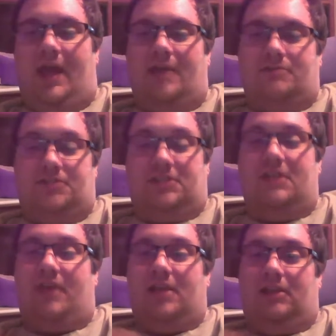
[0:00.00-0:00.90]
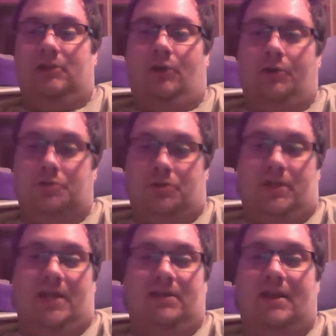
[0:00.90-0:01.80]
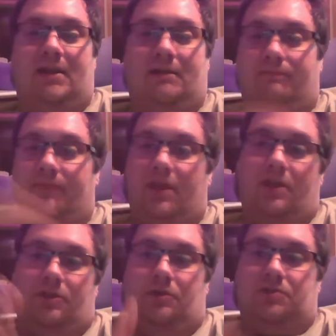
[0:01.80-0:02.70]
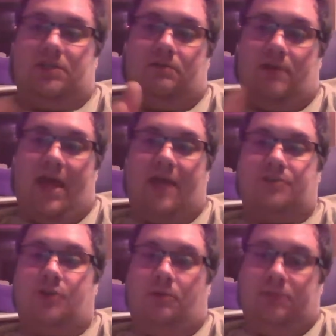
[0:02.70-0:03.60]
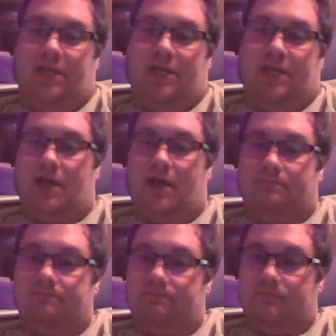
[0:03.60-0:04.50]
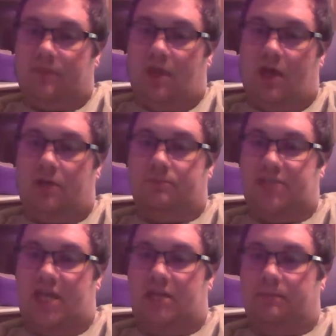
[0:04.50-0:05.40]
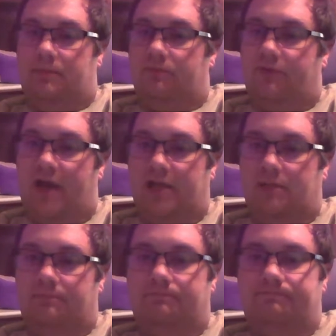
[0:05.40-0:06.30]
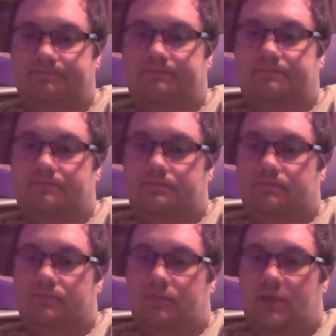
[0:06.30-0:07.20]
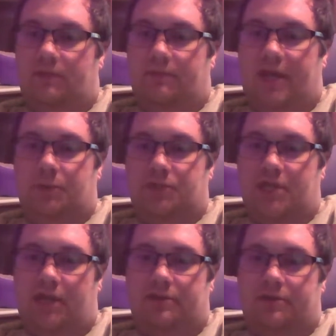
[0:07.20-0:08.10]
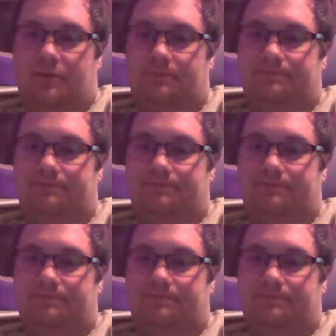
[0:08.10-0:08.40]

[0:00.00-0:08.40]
significantly larger than I needed, and use a hacksaw blade to cut cut them, sand them, and file them. You know, gotta do what you gotta do.